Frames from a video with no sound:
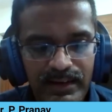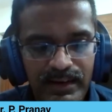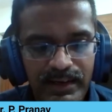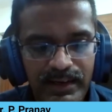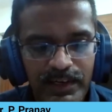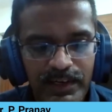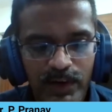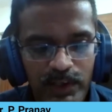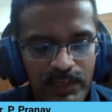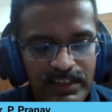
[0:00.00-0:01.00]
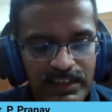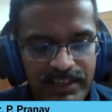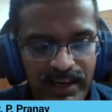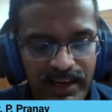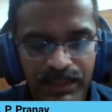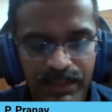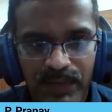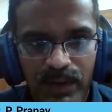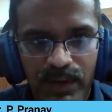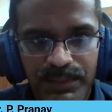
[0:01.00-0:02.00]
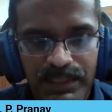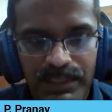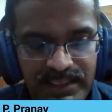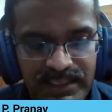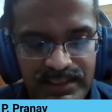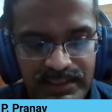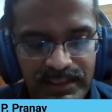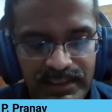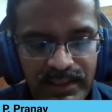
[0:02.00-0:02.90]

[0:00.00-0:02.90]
and your doctor will check and perform some tests,